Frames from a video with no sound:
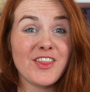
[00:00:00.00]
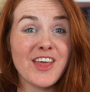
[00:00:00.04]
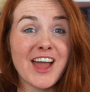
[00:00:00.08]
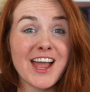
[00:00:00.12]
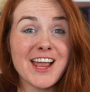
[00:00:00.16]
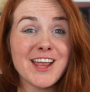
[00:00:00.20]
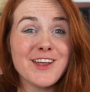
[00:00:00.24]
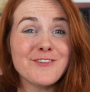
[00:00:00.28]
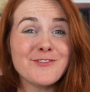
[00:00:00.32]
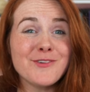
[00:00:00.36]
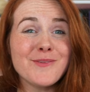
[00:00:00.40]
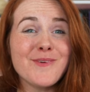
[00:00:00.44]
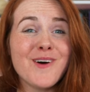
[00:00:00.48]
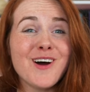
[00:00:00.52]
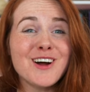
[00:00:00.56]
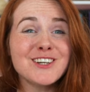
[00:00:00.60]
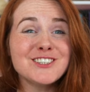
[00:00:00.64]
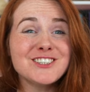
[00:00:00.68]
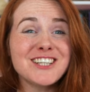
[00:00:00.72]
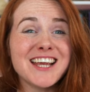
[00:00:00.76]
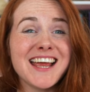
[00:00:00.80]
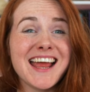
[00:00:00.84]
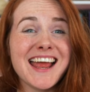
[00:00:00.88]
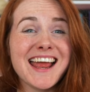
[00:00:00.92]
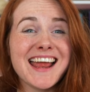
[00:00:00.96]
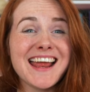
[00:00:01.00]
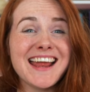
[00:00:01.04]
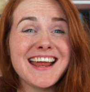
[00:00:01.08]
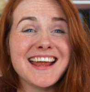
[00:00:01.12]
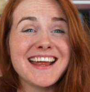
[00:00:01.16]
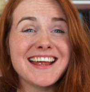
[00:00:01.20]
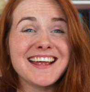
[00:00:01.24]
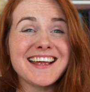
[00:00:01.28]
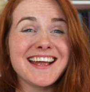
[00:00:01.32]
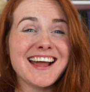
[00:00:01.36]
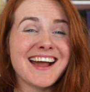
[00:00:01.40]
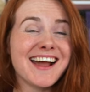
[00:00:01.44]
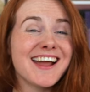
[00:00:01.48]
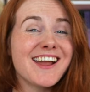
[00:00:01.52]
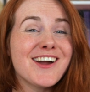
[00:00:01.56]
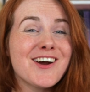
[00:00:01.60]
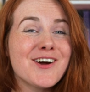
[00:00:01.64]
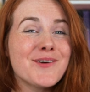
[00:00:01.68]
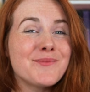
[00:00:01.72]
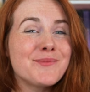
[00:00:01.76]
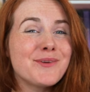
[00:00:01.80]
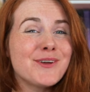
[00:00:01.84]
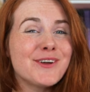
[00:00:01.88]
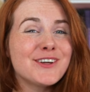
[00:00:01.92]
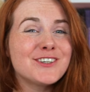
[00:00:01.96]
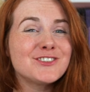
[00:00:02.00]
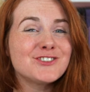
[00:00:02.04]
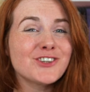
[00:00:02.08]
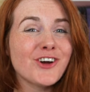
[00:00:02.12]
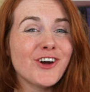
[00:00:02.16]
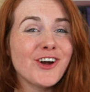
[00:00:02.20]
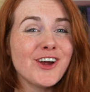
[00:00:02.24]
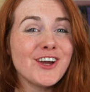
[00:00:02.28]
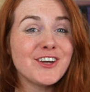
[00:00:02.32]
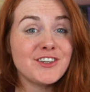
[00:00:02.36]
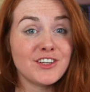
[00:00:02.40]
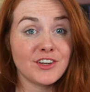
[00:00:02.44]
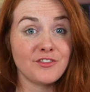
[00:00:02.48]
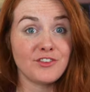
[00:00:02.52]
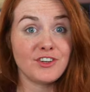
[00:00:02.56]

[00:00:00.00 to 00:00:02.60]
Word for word: Thank you for watching. I hope you enjoyed.